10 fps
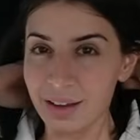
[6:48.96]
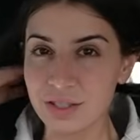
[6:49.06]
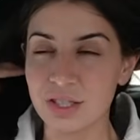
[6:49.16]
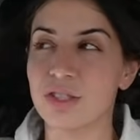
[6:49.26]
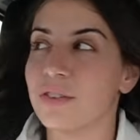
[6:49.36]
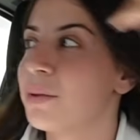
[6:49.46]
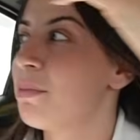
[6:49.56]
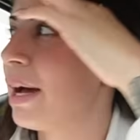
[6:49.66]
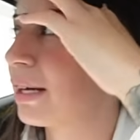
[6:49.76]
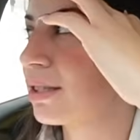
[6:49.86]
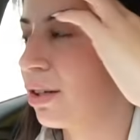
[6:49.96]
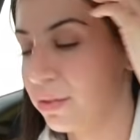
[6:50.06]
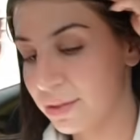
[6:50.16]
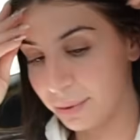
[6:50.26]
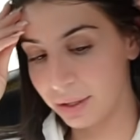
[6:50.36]
I've just driven back to
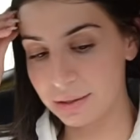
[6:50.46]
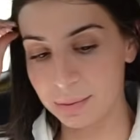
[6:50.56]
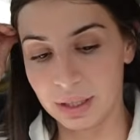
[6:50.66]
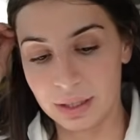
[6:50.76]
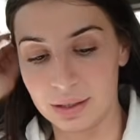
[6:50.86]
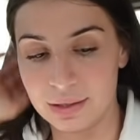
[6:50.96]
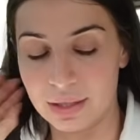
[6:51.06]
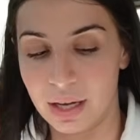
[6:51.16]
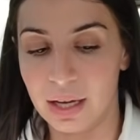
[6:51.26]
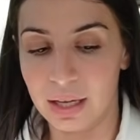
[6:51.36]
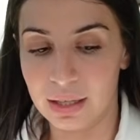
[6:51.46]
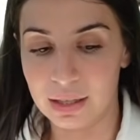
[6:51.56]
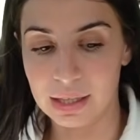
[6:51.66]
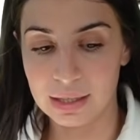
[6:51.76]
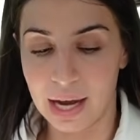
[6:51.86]
Officeworks because I
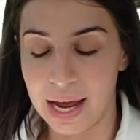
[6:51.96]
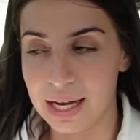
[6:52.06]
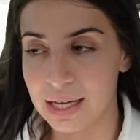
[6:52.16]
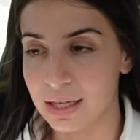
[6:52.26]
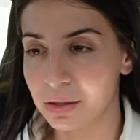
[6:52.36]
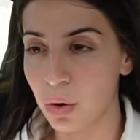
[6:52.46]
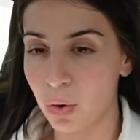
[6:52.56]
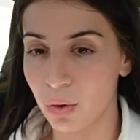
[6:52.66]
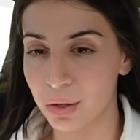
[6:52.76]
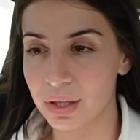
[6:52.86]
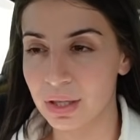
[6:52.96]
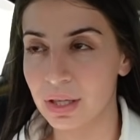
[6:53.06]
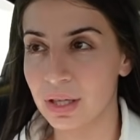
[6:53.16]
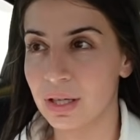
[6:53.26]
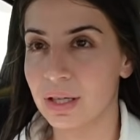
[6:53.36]
need a cord
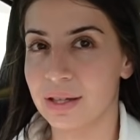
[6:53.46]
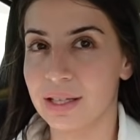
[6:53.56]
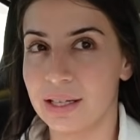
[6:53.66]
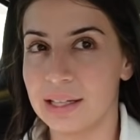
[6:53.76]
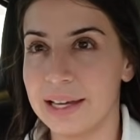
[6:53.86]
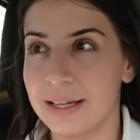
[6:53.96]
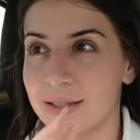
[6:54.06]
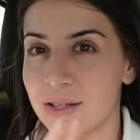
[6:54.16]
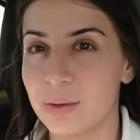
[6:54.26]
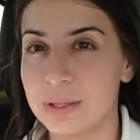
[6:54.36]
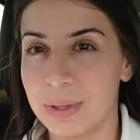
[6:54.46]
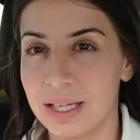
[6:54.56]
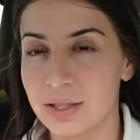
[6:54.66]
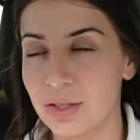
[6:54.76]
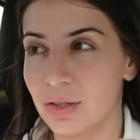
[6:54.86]
that allows the
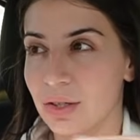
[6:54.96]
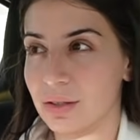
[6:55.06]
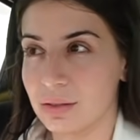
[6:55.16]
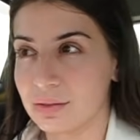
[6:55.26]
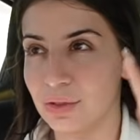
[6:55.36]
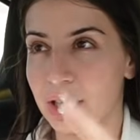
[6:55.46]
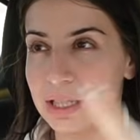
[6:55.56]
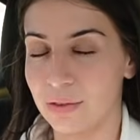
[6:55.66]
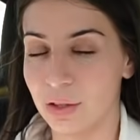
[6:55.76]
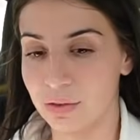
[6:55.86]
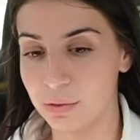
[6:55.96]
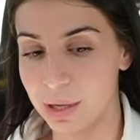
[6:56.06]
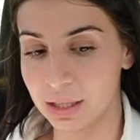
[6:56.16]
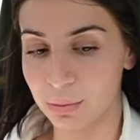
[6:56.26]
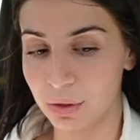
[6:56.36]
USB to transfer from
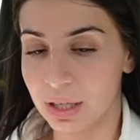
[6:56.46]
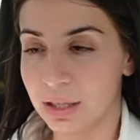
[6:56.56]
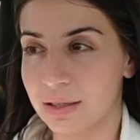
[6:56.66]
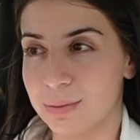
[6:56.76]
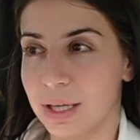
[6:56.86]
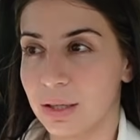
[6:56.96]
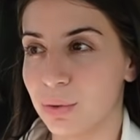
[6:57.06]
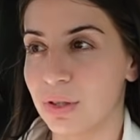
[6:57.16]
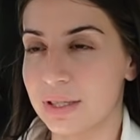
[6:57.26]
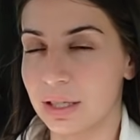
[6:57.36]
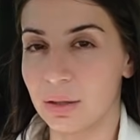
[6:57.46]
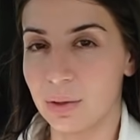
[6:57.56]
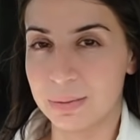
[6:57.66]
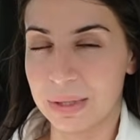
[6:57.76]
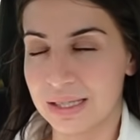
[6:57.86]
my computer because my computer's like
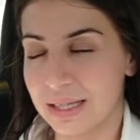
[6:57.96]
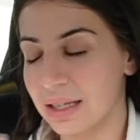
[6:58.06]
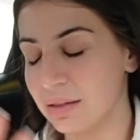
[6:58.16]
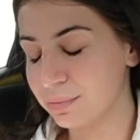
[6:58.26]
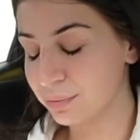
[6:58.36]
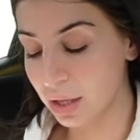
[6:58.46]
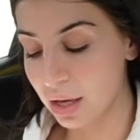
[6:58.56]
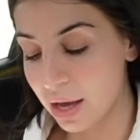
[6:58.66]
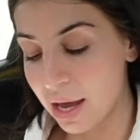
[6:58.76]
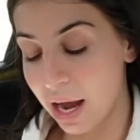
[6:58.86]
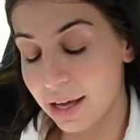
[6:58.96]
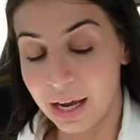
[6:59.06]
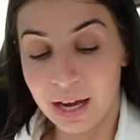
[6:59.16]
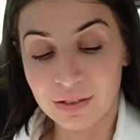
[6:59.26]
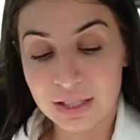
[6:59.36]
USB-C. And I
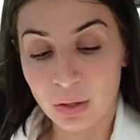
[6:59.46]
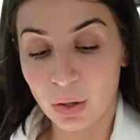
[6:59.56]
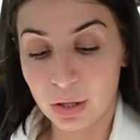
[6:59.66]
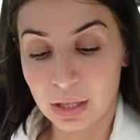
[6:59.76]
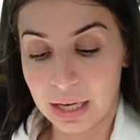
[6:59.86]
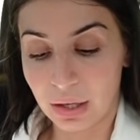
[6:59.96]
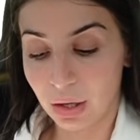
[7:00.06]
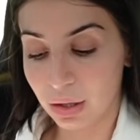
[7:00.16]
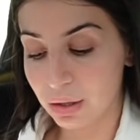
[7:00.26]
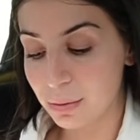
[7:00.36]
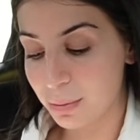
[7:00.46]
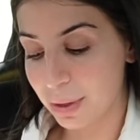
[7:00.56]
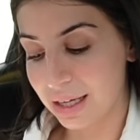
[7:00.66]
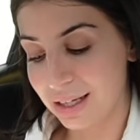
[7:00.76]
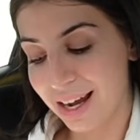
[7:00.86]
have this cord at home,
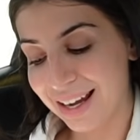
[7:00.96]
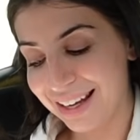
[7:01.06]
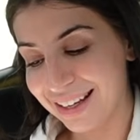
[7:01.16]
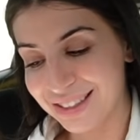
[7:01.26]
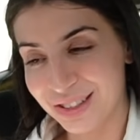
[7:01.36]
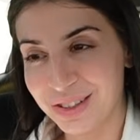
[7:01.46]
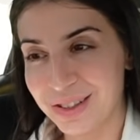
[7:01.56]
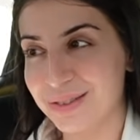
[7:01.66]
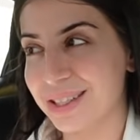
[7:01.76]
but I don't know